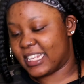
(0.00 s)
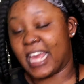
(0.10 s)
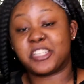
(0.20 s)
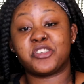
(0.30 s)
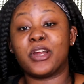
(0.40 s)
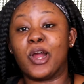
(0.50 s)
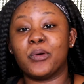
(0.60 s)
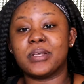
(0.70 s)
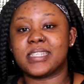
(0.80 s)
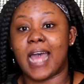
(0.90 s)
My shirt
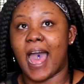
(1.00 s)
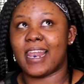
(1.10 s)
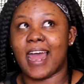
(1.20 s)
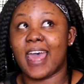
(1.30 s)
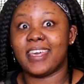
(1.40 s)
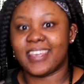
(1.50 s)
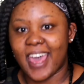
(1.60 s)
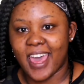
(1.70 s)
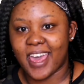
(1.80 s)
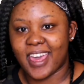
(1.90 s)
always said, I like
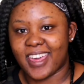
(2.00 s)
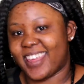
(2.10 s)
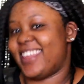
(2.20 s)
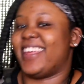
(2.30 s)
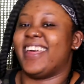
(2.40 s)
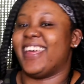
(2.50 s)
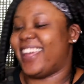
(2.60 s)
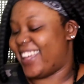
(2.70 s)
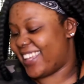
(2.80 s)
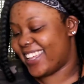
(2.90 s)
it.